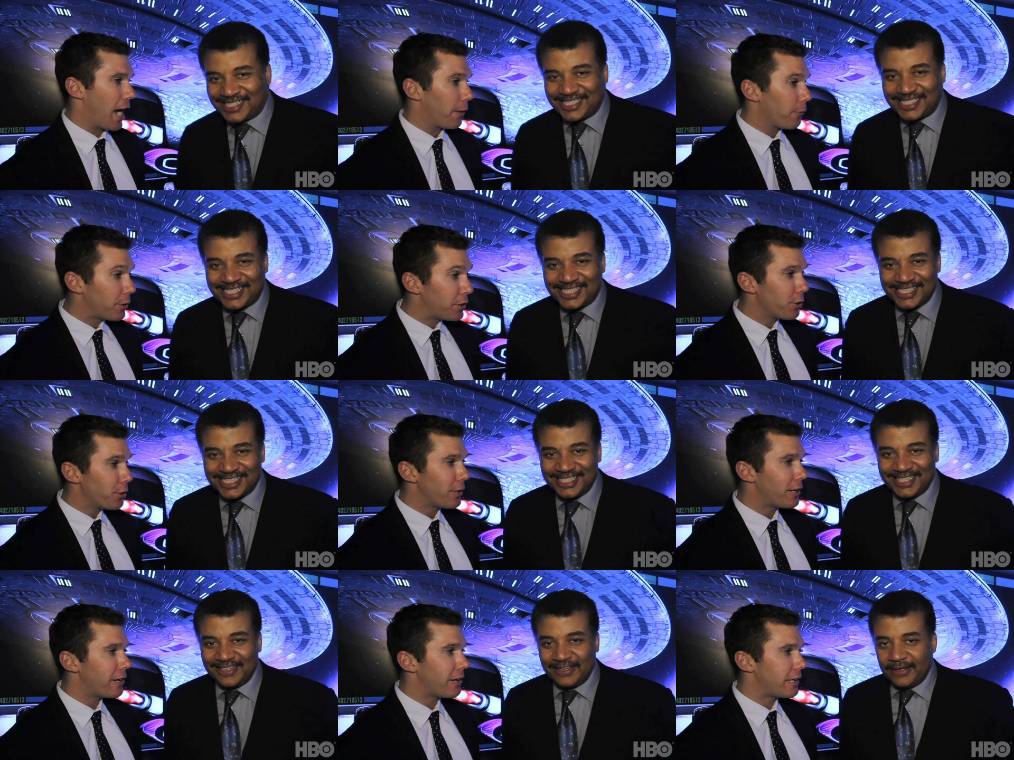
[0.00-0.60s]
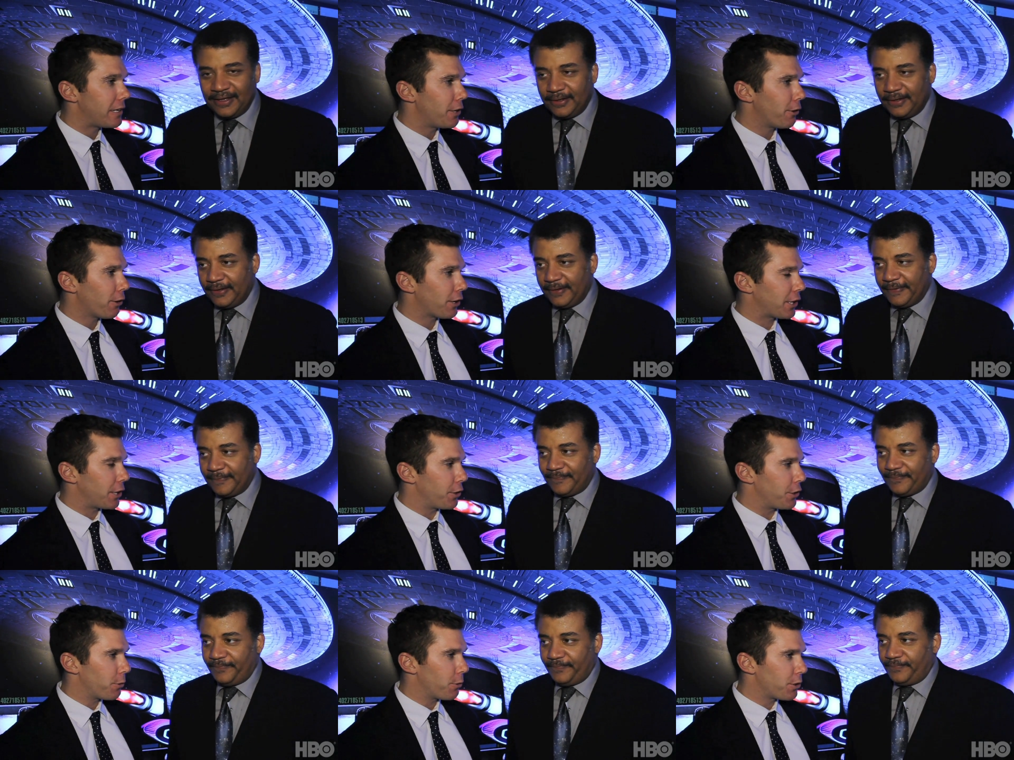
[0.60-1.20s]
Speaker 1: when you were here a year ago,
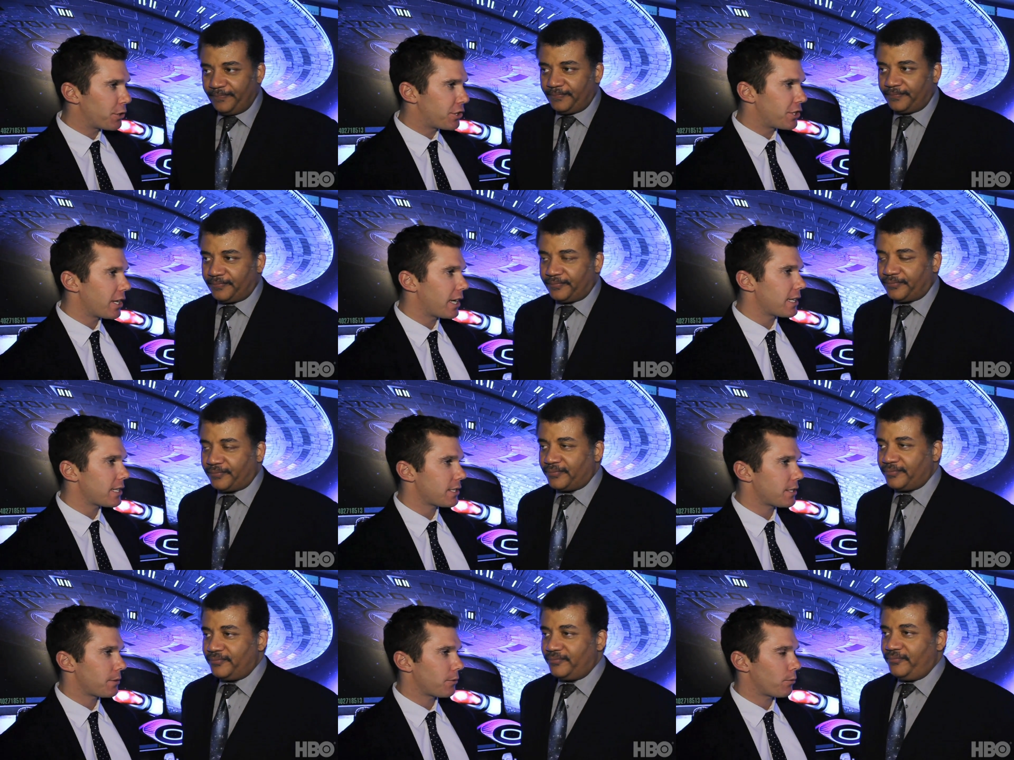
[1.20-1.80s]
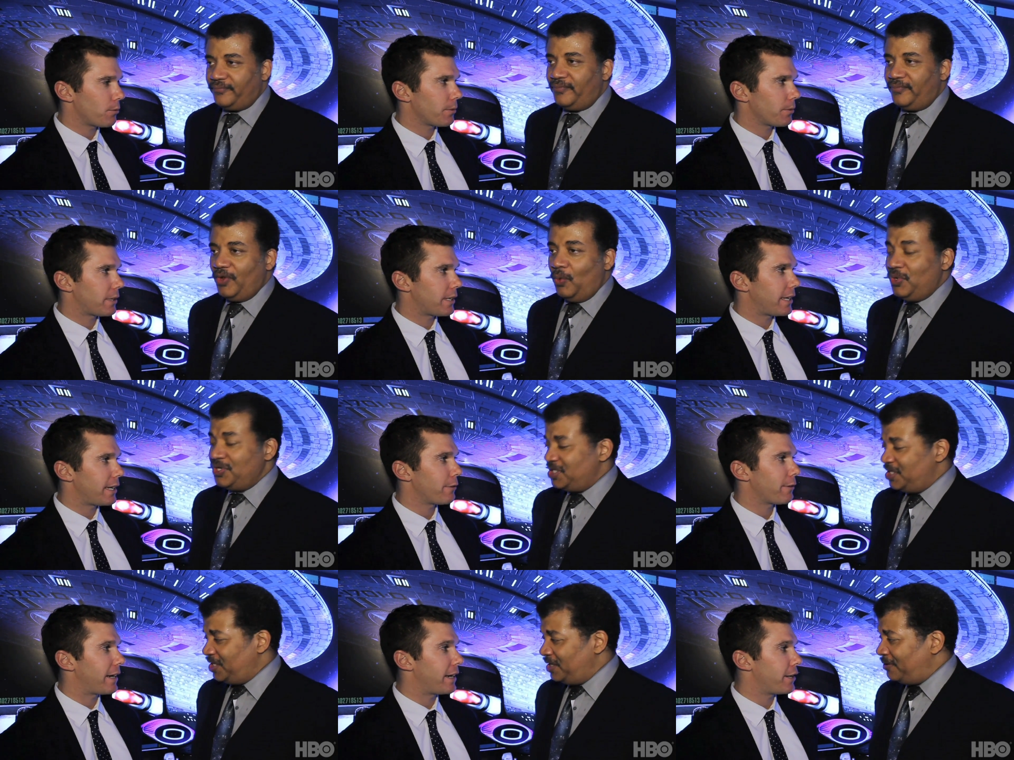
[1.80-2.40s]
you were just getting was
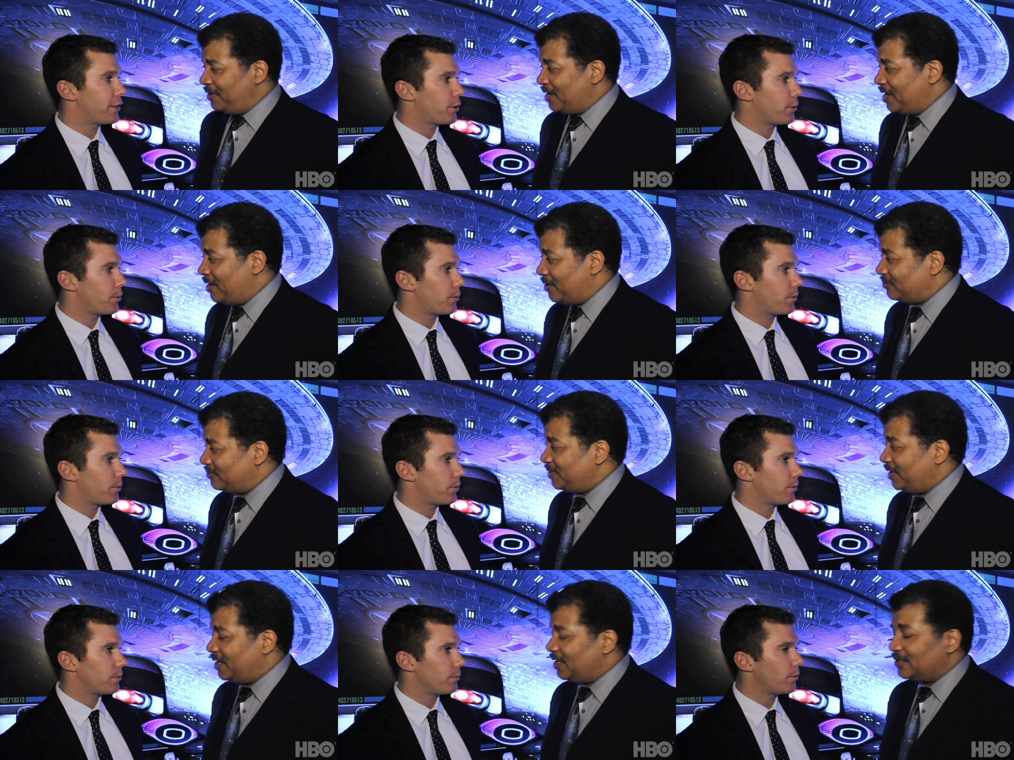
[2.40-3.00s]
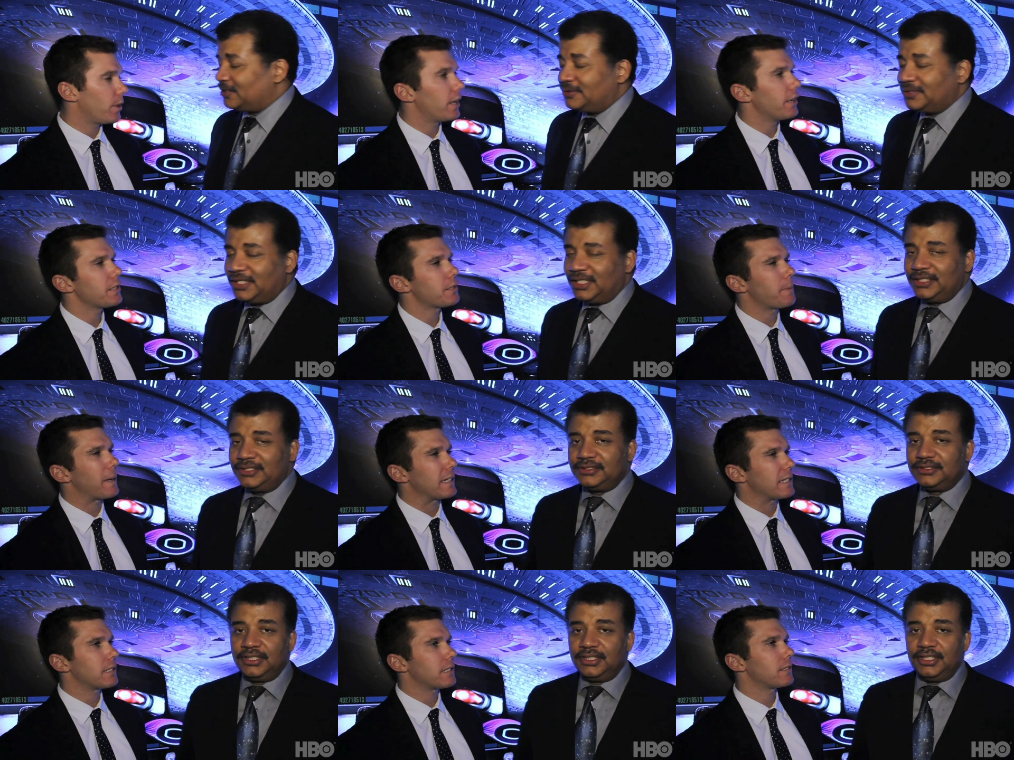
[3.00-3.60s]
it ready. a year ago? Yeah. Well, okay. it was
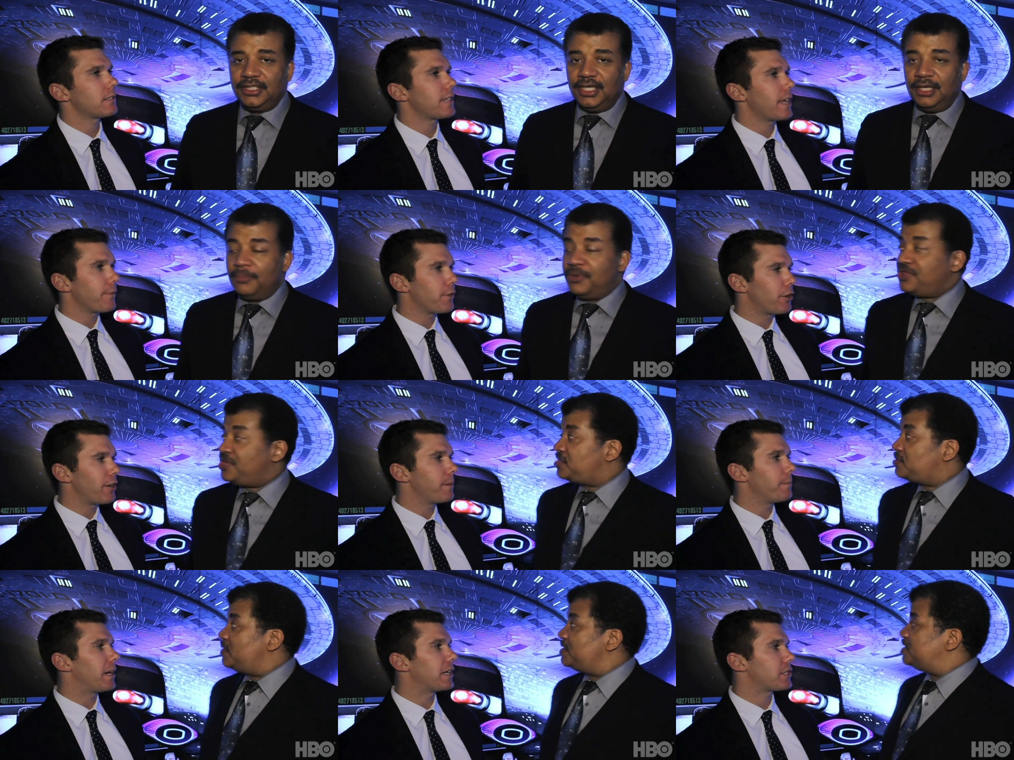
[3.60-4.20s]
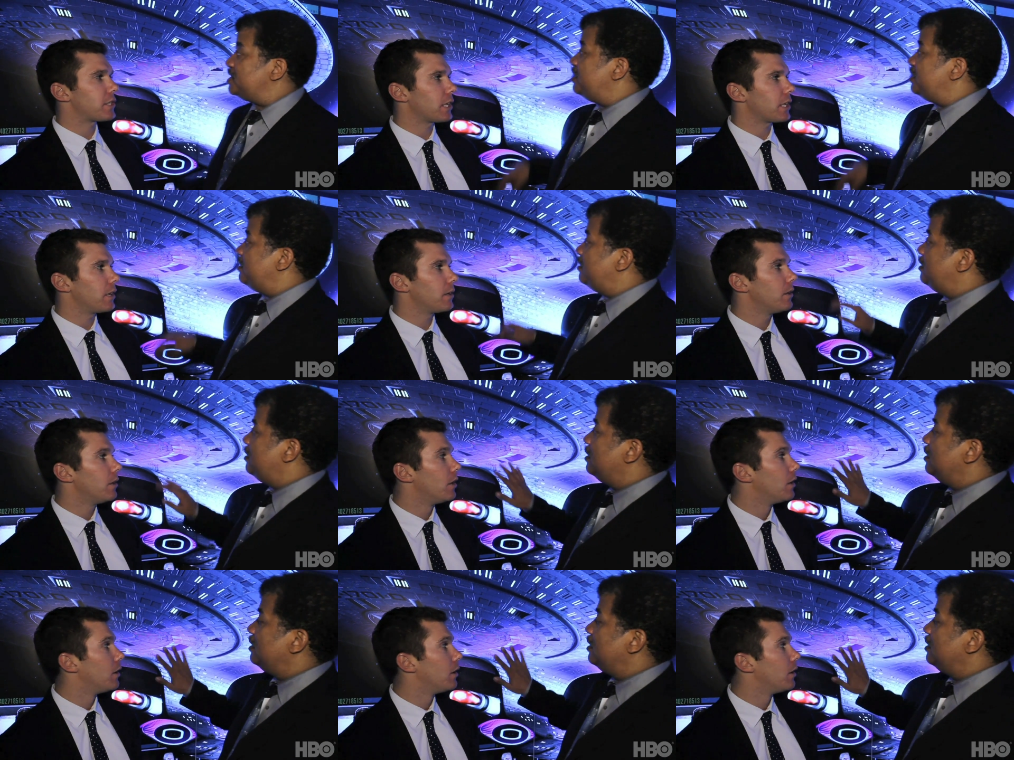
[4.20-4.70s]
about seven. But this wasn't here.